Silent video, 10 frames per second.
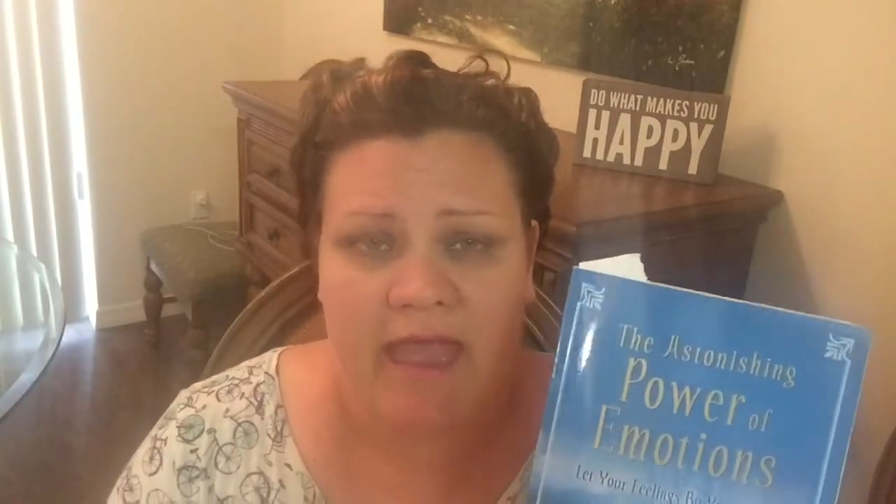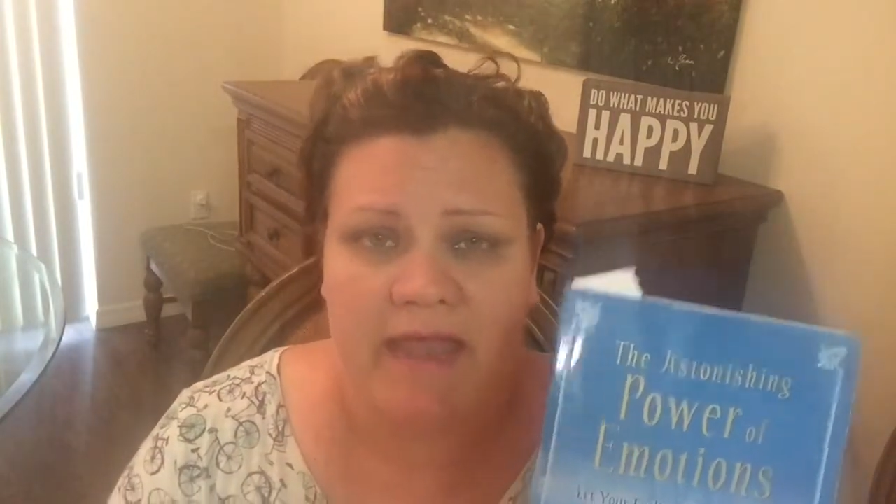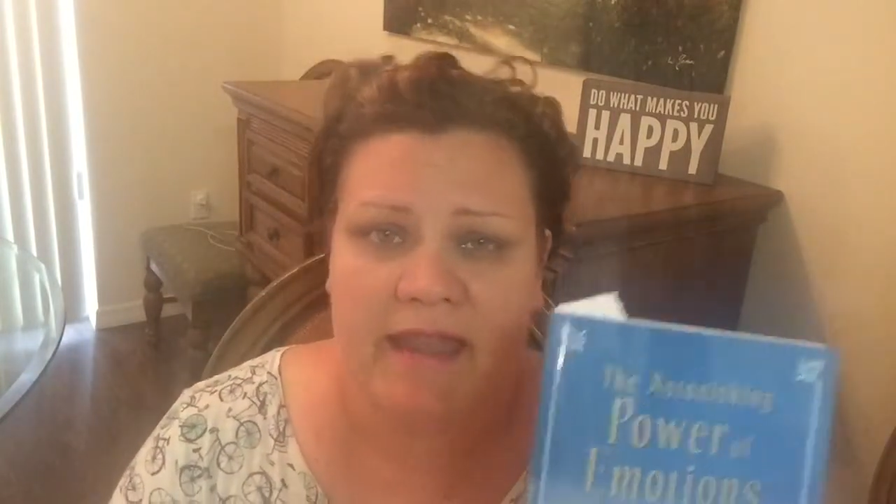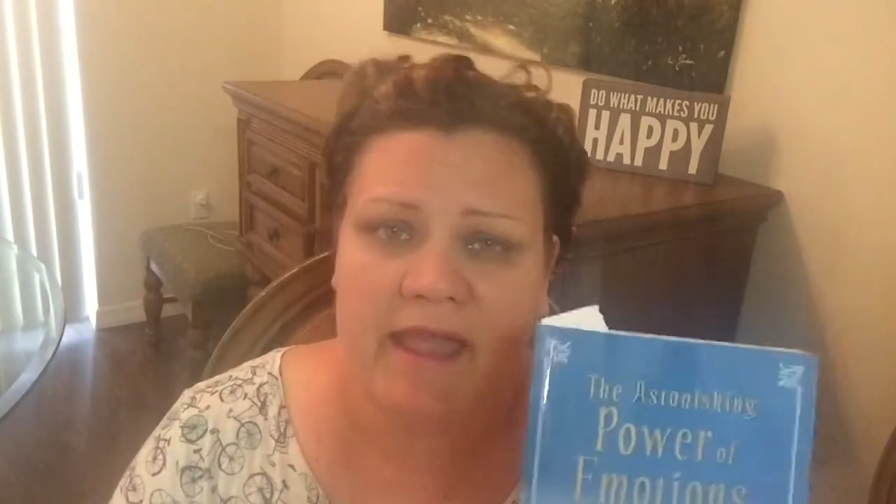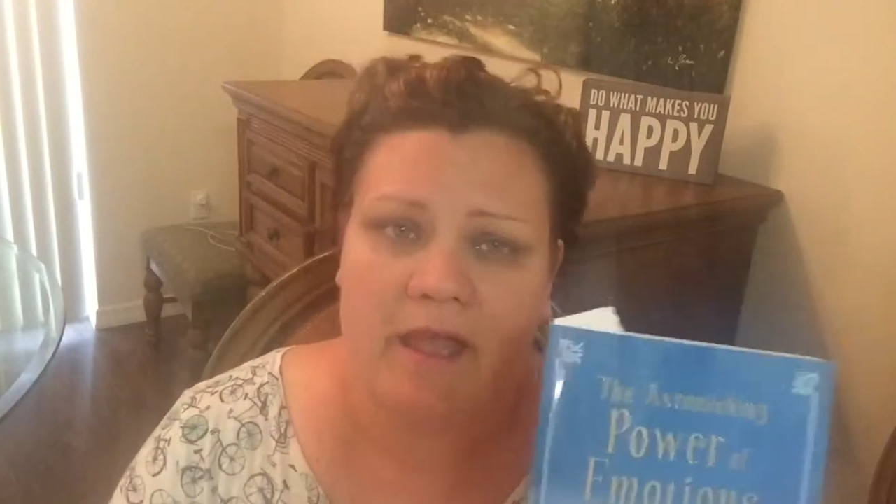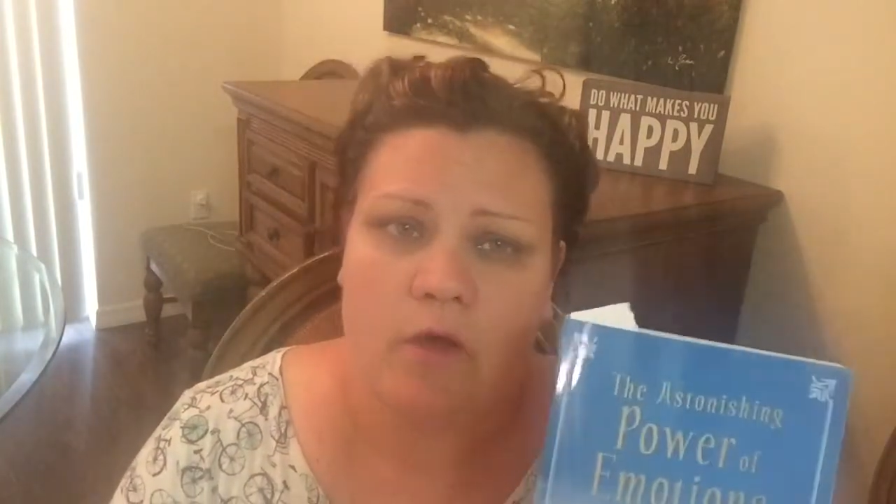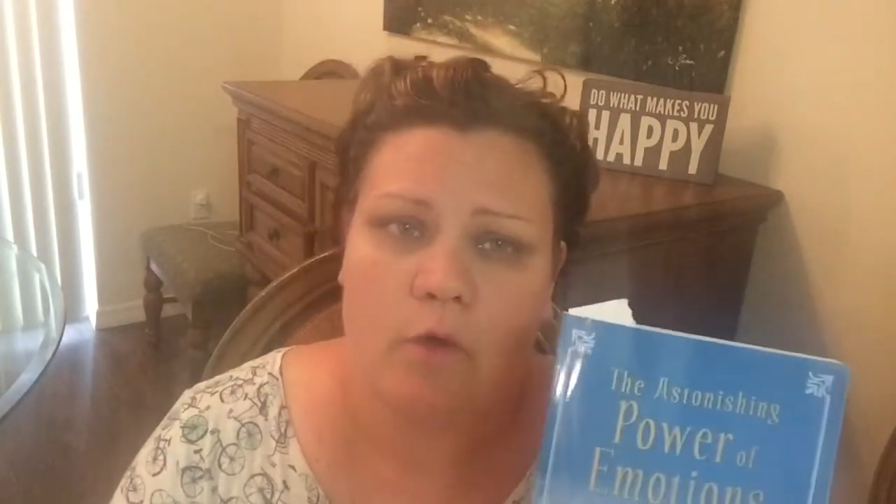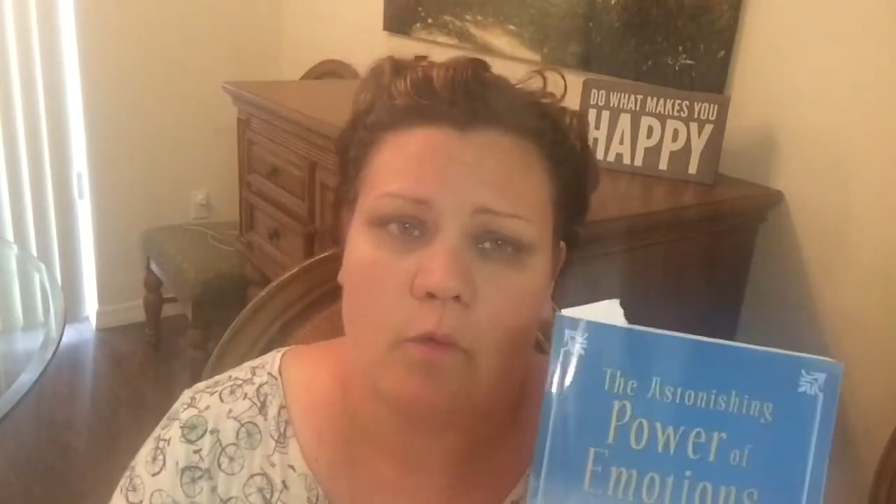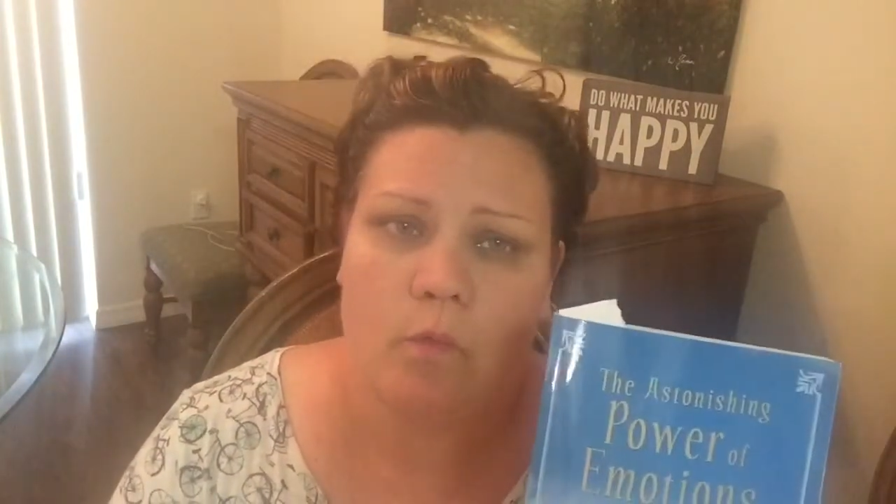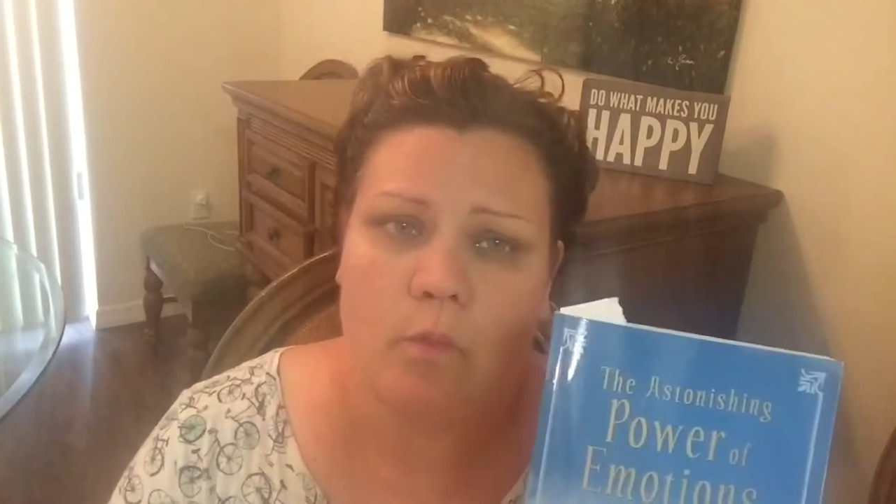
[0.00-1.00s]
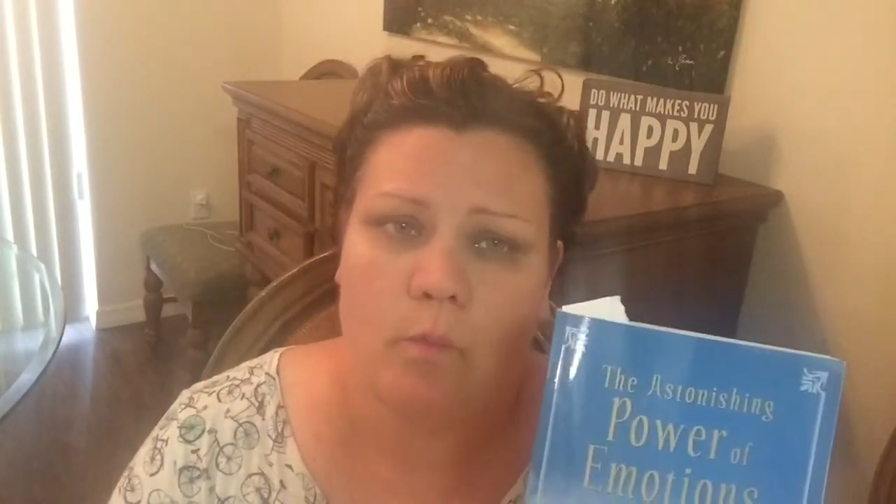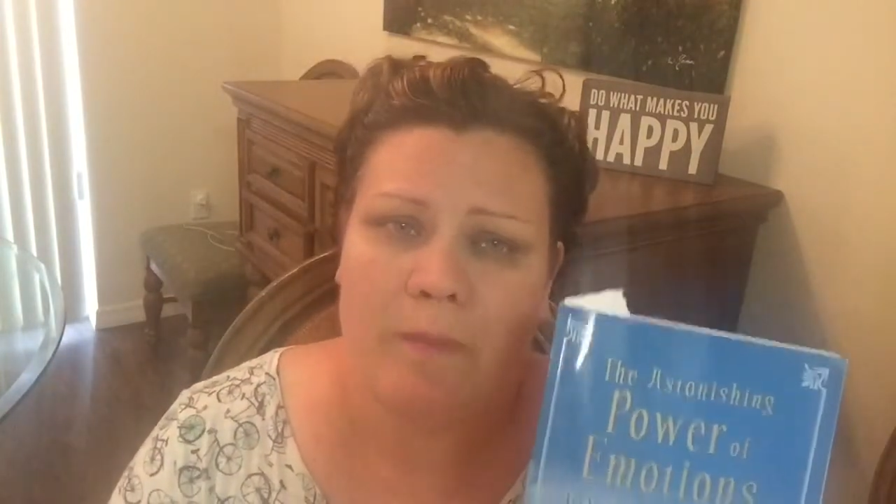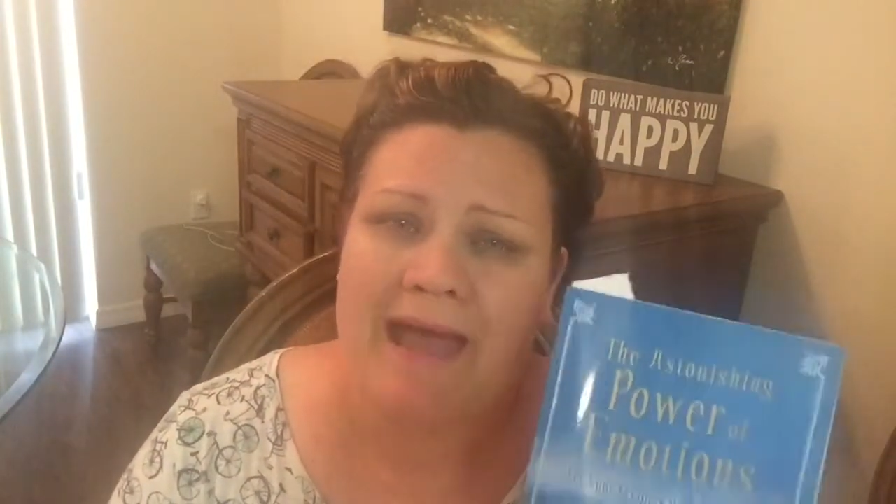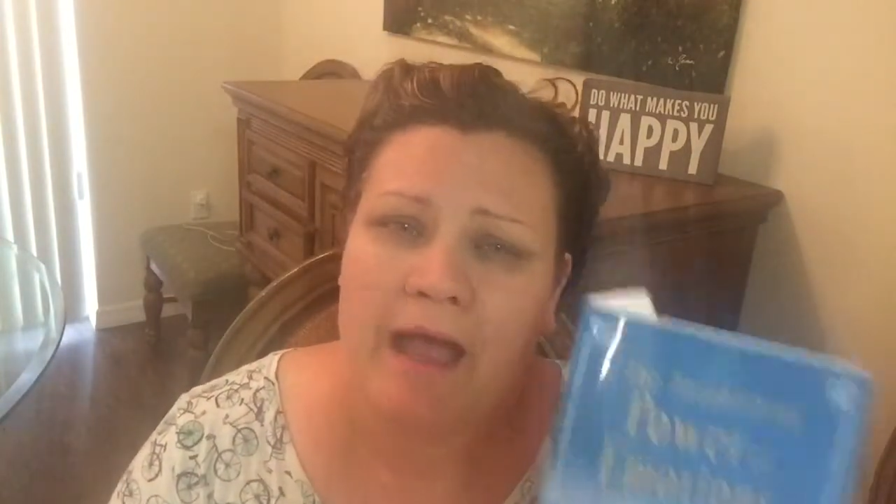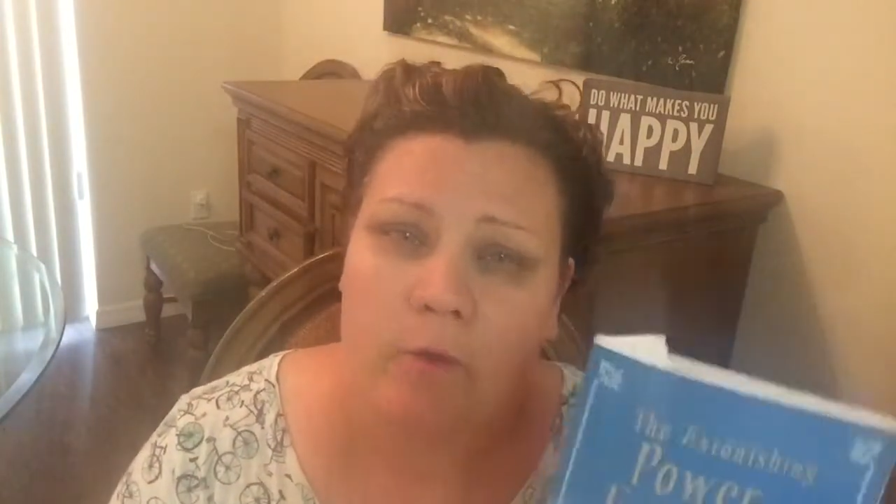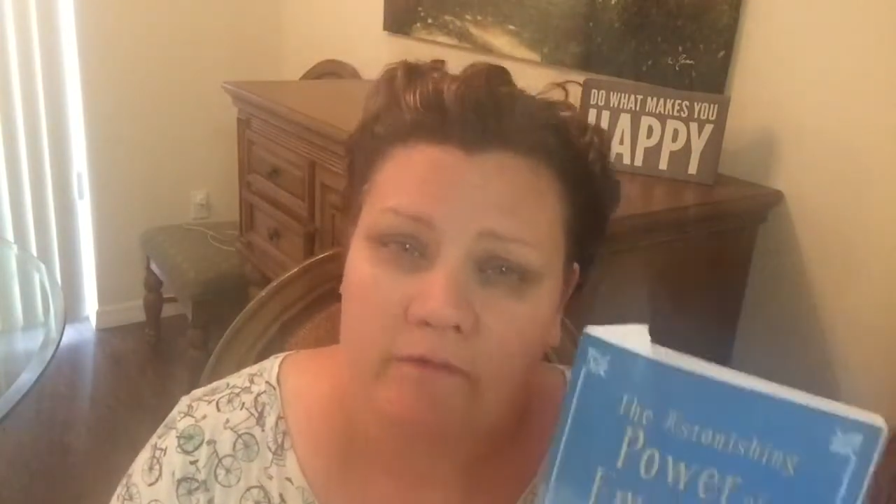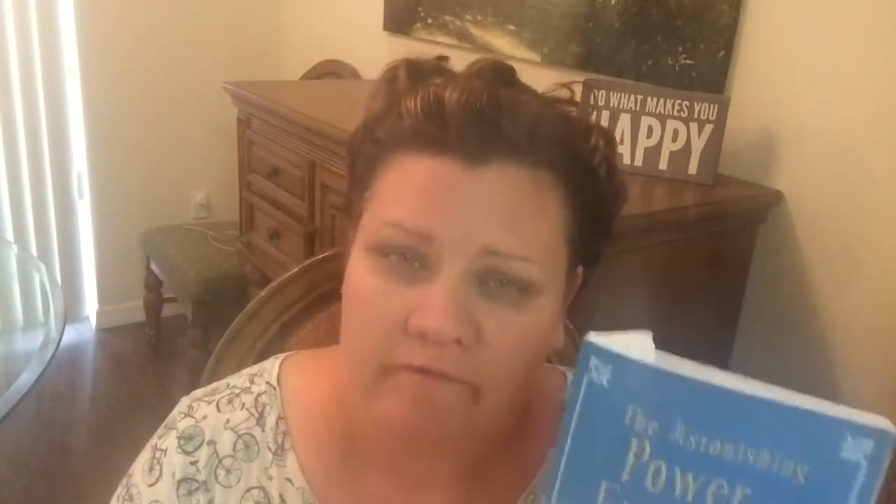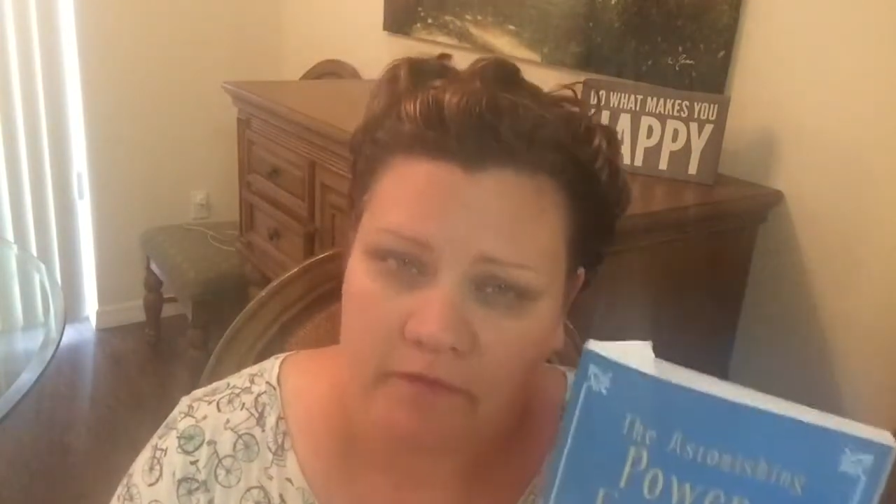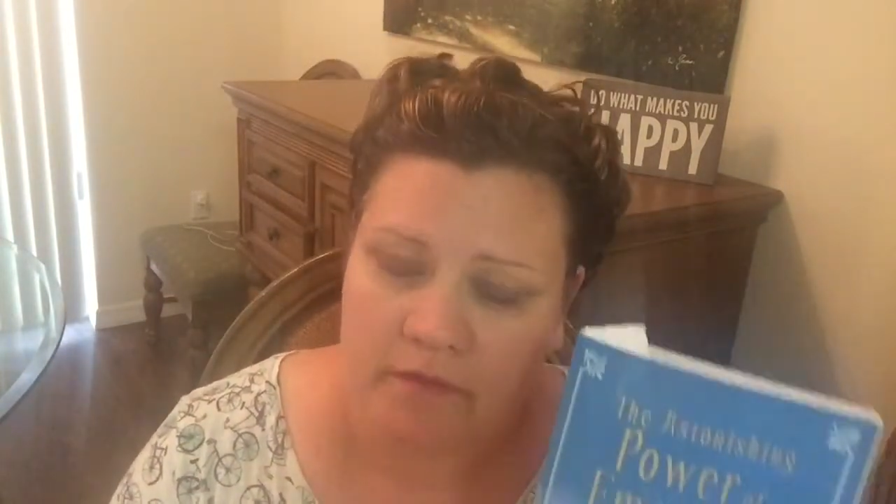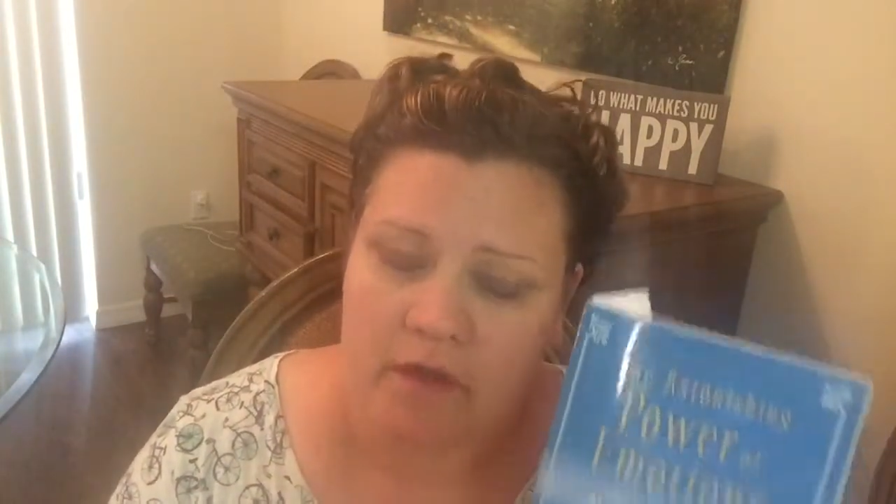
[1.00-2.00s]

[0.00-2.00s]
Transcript: and how powerful